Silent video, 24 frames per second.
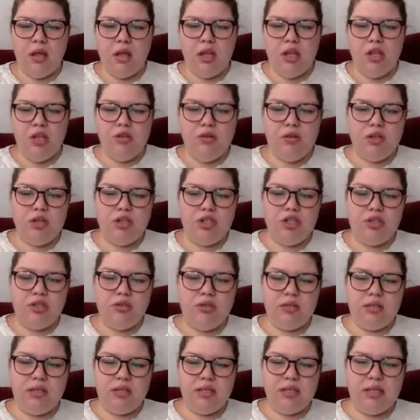and you can
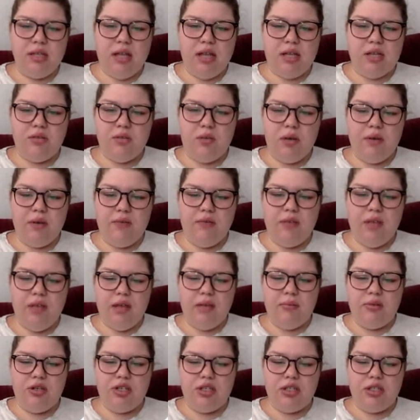choose to select one of the
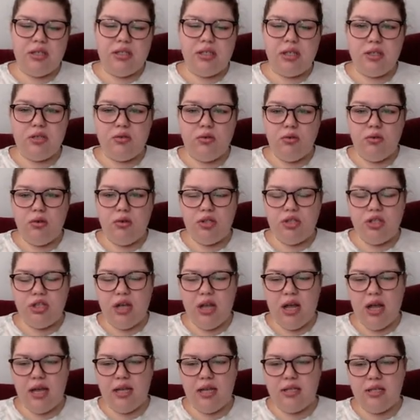images that
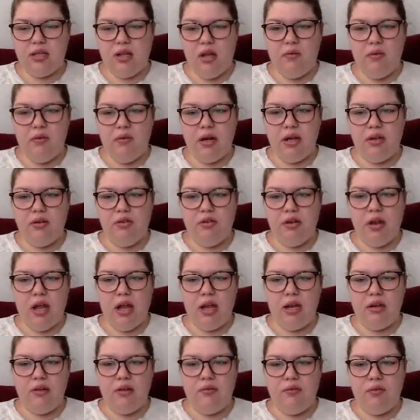Schoology has already
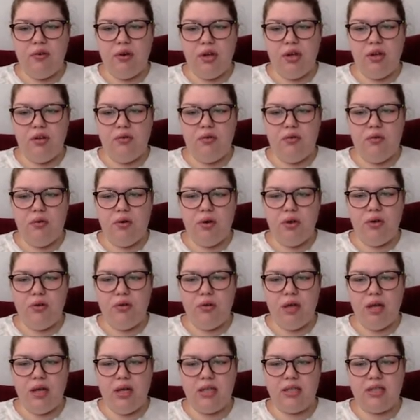created for you, or you
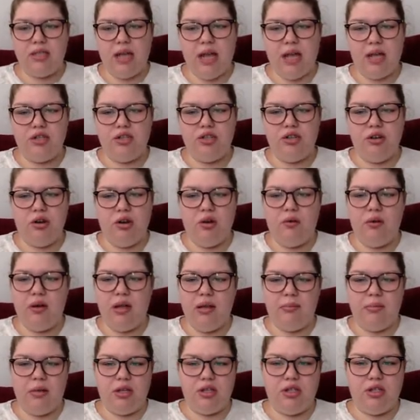can attach your own
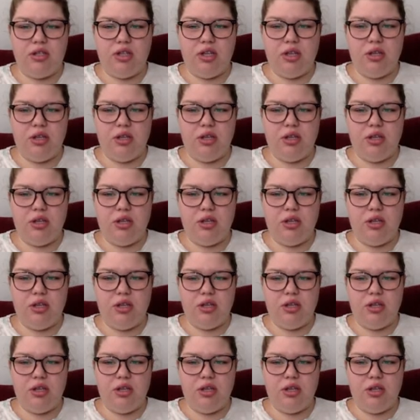image that you've
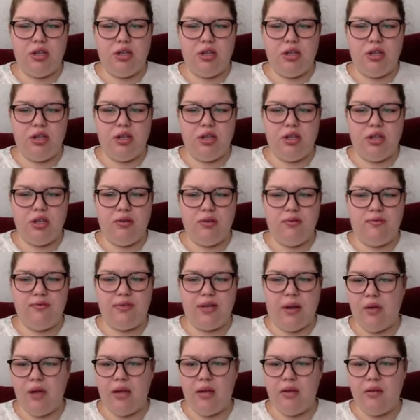downloaded or
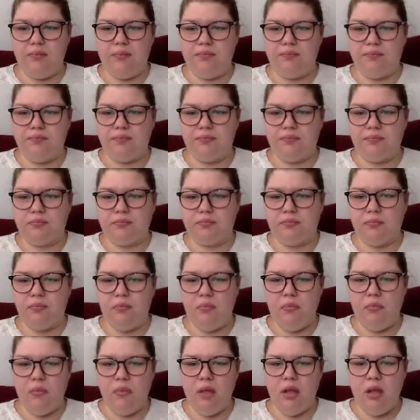created.
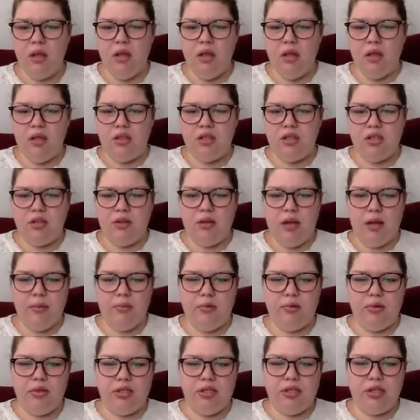So I'm
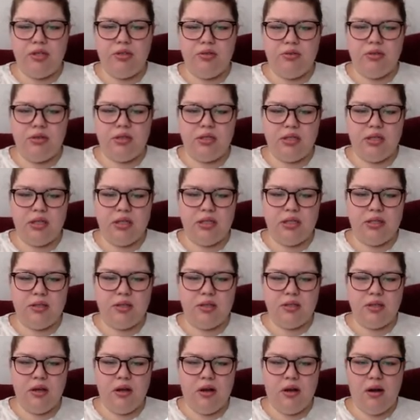going to use
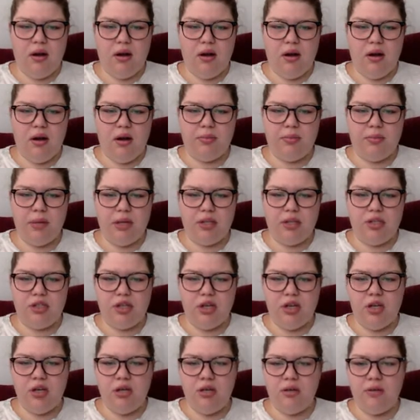this art
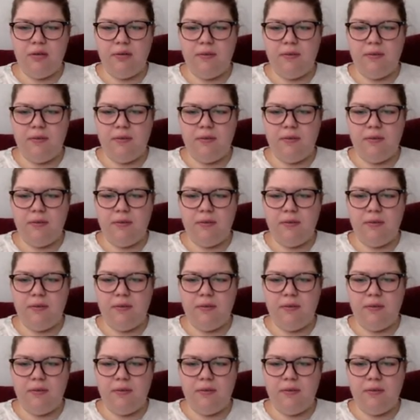picture